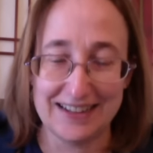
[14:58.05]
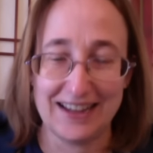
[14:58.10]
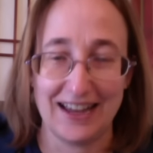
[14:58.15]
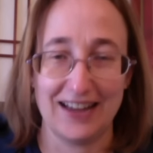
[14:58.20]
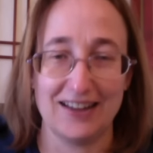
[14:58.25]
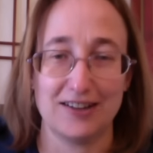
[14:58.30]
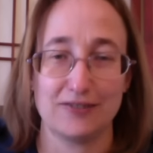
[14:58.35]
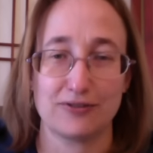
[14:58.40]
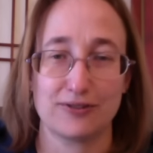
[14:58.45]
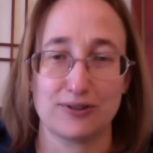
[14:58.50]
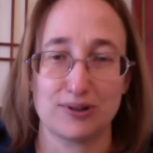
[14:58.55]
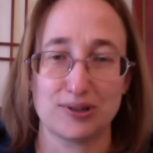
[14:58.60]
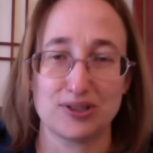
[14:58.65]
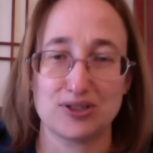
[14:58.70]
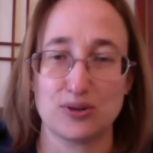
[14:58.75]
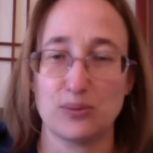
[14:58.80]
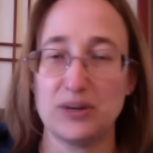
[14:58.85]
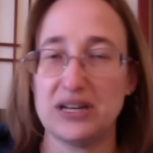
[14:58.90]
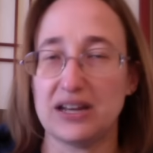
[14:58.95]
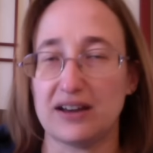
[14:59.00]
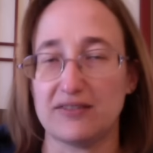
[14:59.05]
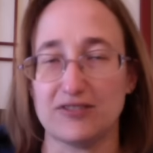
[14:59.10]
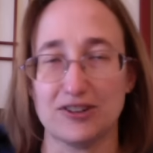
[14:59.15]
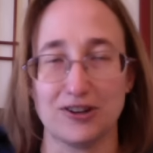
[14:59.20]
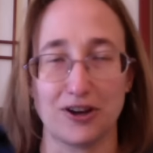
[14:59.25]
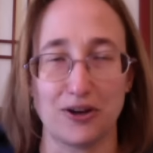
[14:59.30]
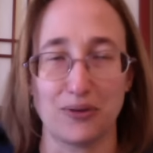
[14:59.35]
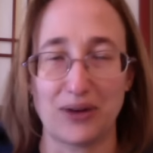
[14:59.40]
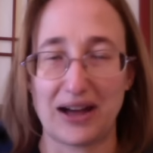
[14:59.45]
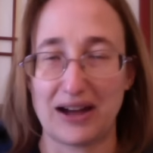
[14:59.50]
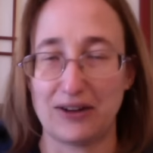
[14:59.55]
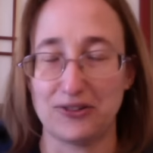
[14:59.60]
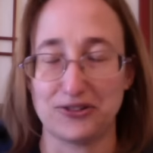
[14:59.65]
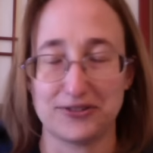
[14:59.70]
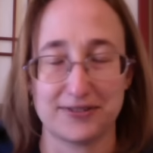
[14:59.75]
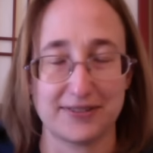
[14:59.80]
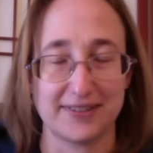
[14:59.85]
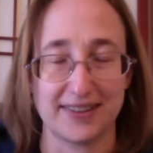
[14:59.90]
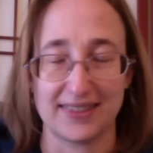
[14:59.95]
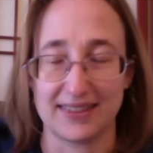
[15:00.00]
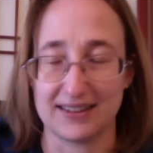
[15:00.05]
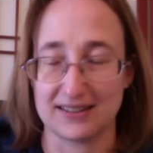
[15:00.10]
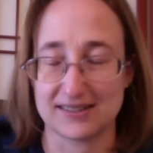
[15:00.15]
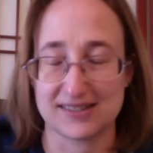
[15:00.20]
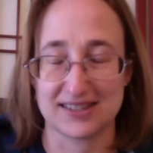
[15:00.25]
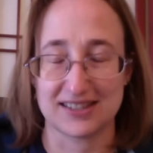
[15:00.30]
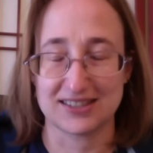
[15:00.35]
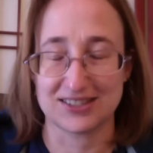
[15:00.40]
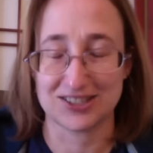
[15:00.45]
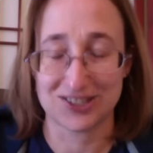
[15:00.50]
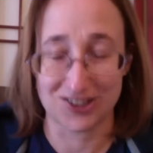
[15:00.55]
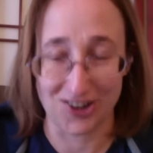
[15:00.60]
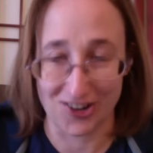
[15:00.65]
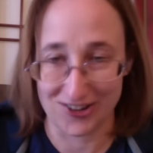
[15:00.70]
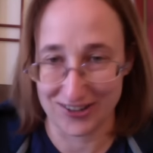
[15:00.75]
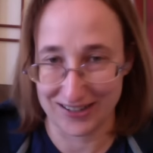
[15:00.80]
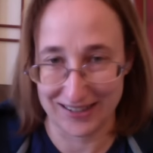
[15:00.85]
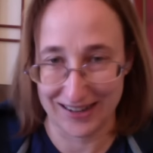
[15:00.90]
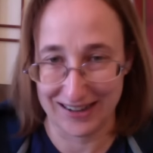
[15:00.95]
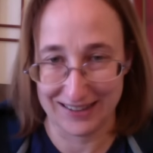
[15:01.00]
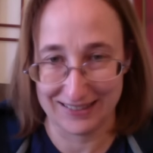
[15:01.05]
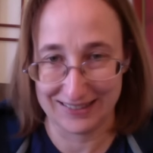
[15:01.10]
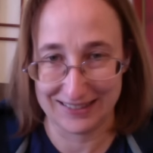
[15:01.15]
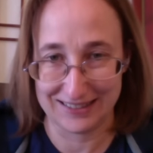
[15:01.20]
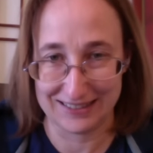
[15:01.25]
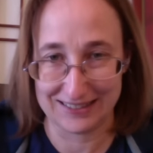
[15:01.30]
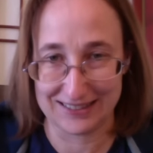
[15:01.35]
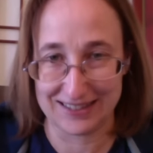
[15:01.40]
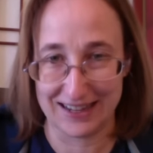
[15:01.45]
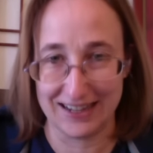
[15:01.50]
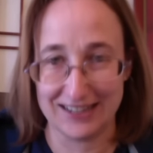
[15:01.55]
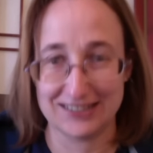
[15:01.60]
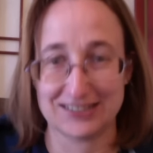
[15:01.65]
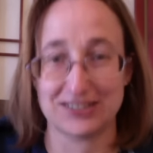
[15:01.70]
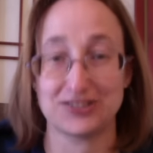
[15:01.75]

And of course, we never go out to things that start at 8 these days.